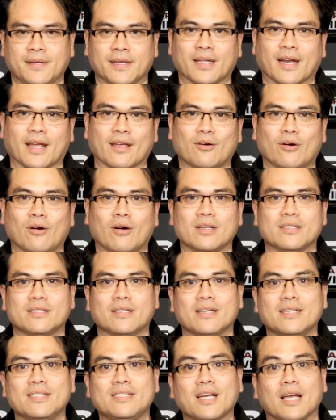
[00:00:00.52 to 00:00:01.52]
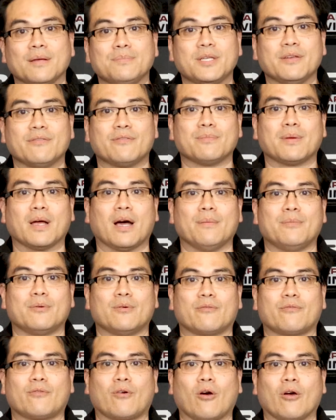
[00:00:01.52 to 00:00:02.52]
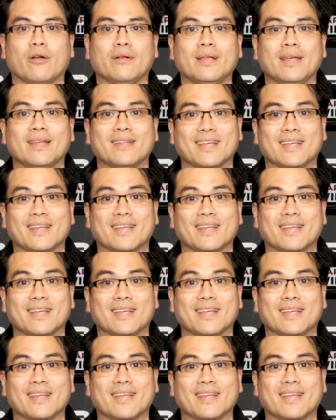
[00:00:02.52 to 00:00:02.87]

G'day guys, James here from Carbon Off-Road.